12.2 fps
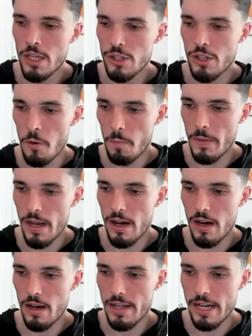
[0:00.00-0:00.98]
So
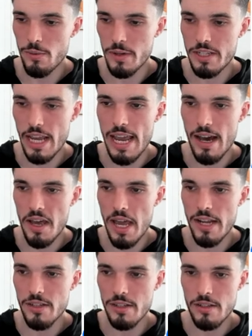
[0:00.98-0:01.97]
the next one is AI
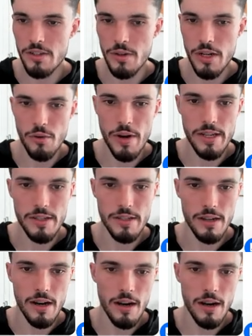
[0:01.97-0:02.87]
agents. You can create